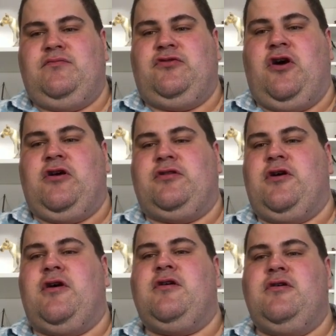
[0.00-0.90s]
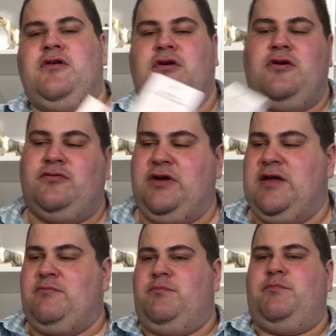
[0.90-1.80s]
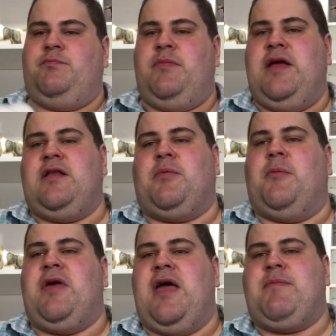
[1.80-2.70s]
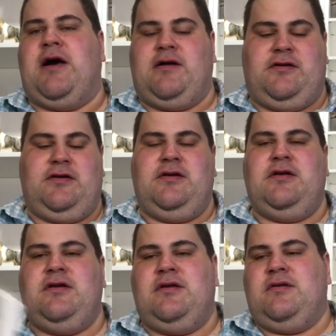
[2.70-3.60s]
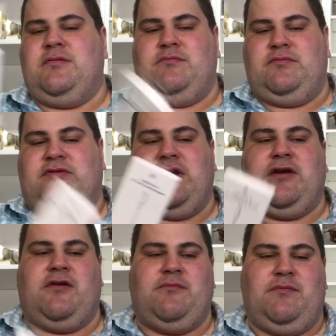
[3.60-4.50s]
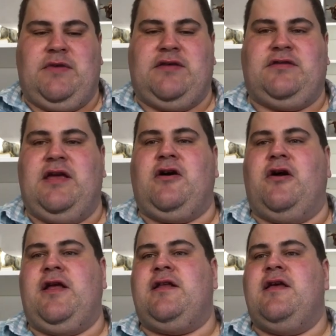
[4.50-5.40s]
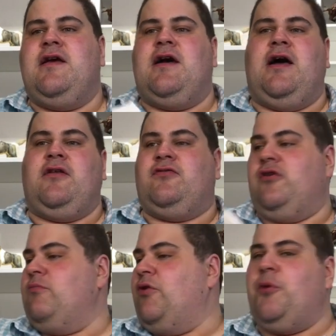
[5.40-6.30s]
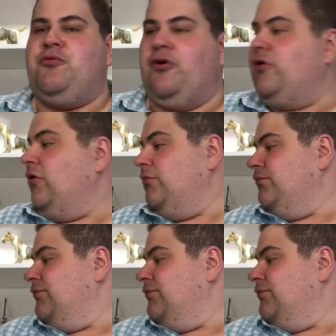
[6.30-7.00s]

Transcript: socket there. So again, end up on the iPad, stick your SD card in and assume Bob's your uncle.